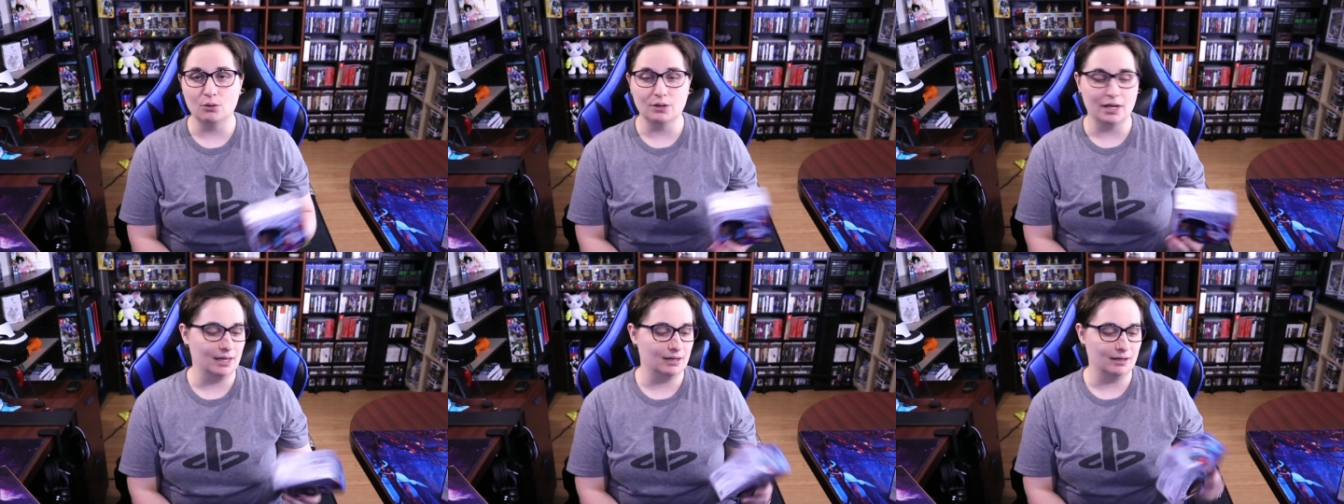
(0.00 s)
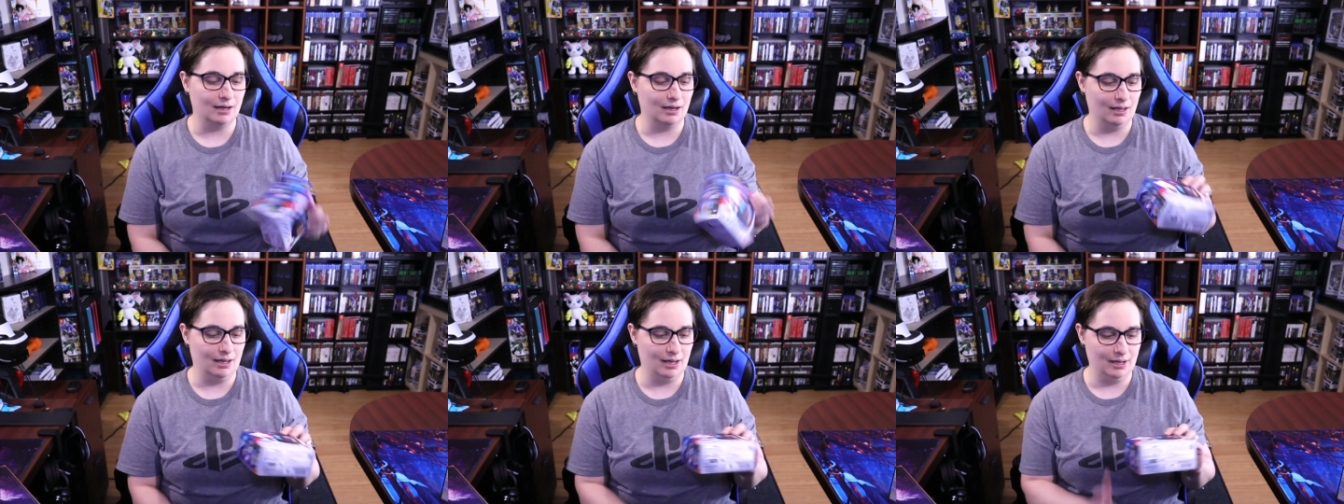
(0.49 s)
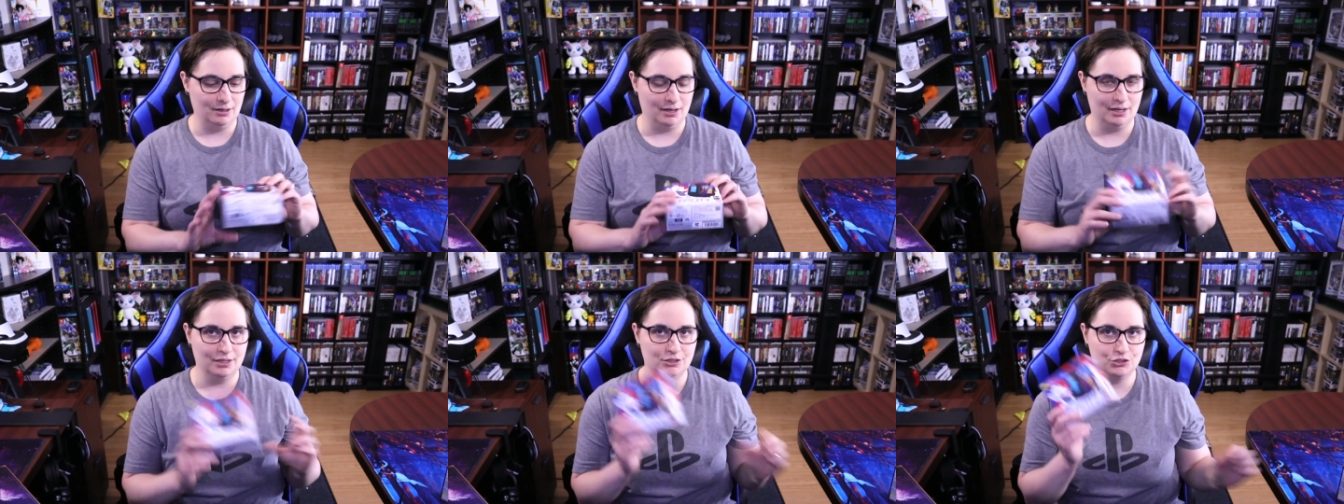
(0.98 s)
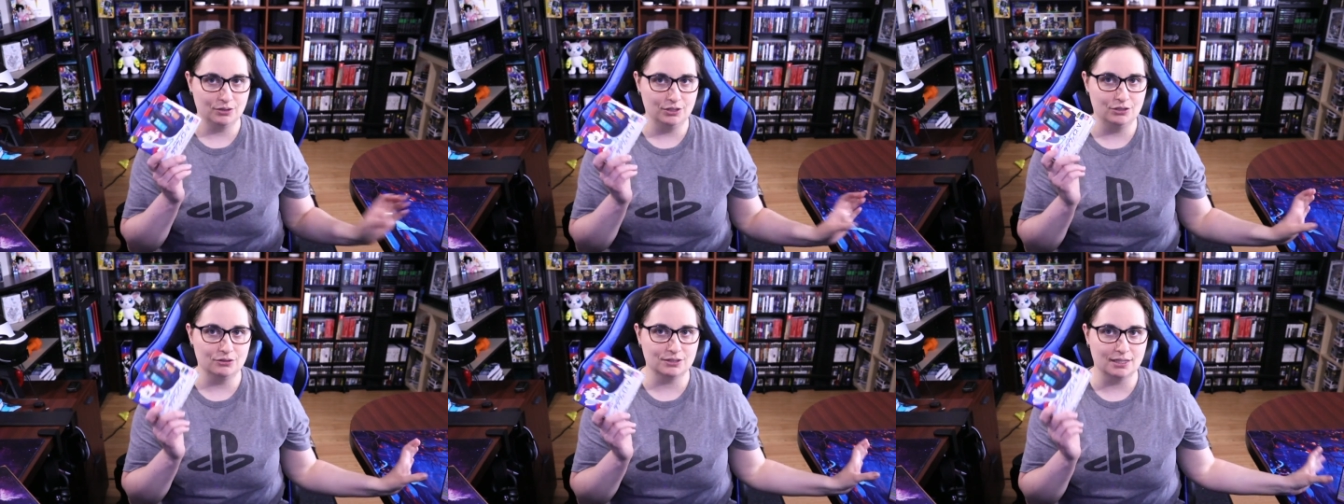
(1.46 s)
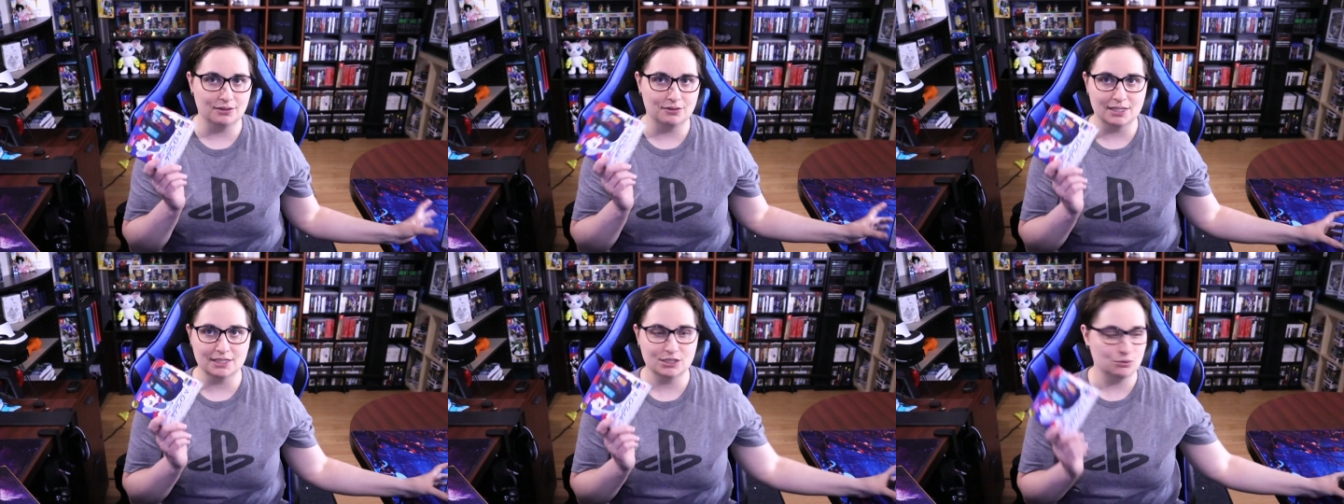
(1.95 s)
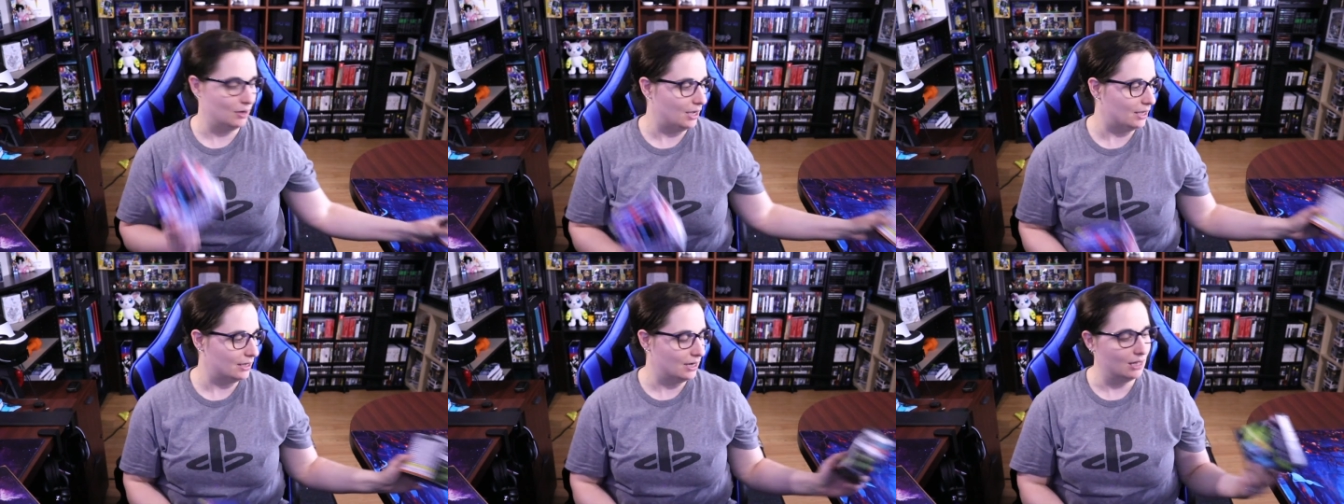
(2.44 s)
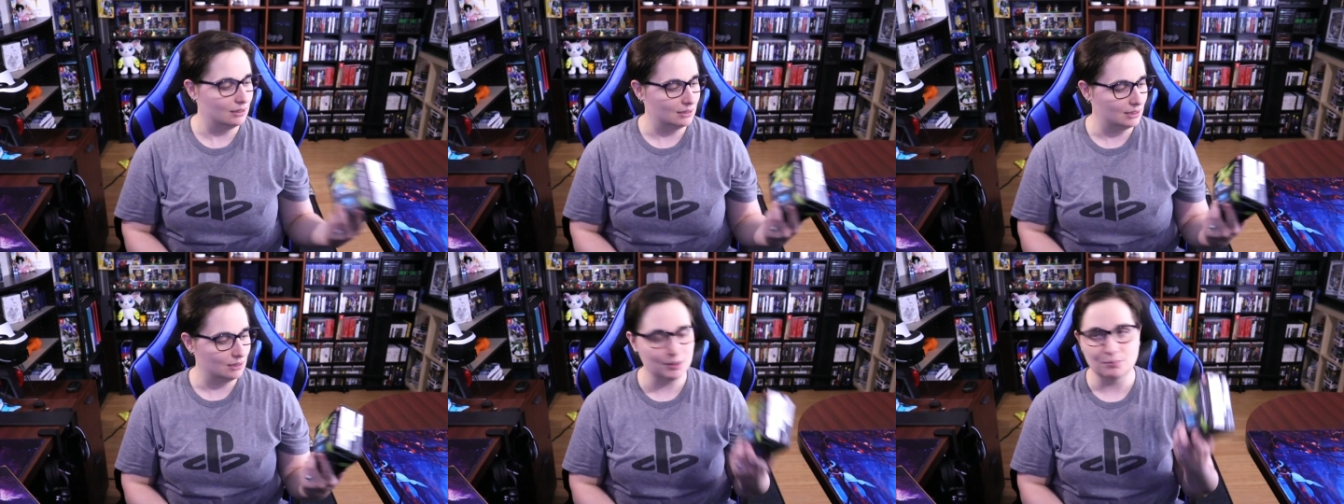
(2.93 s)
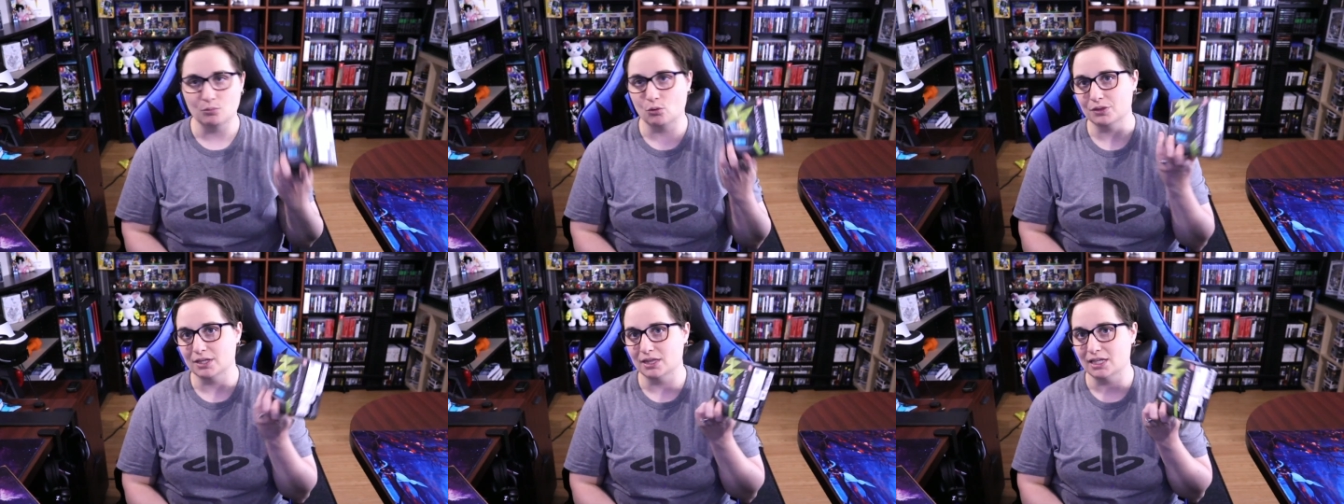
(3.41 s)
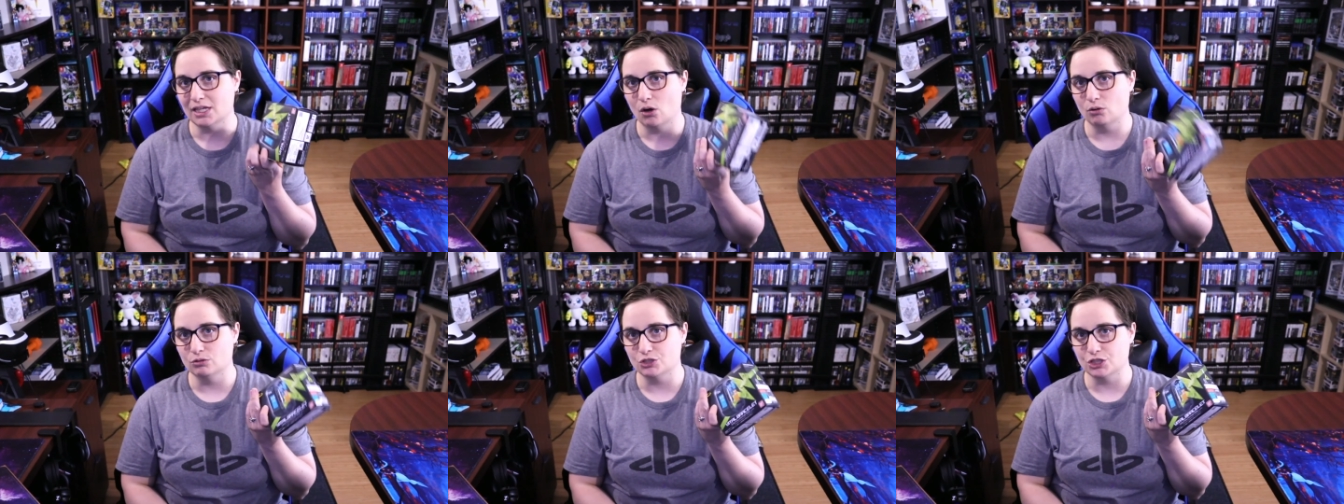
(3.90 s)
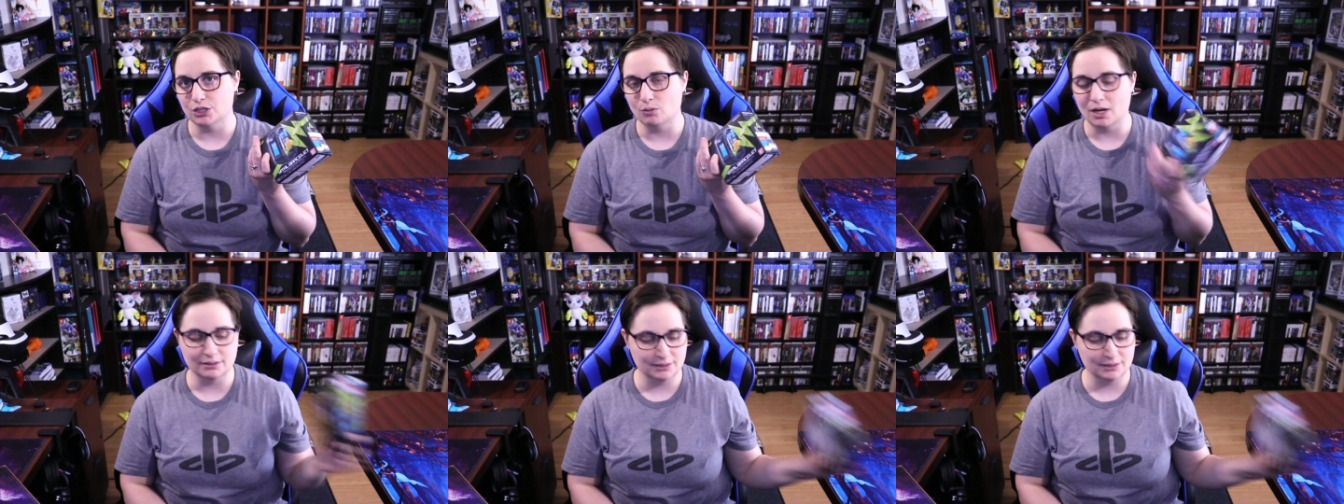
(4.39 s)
And I enjoy using this one a little bit more than the OG one.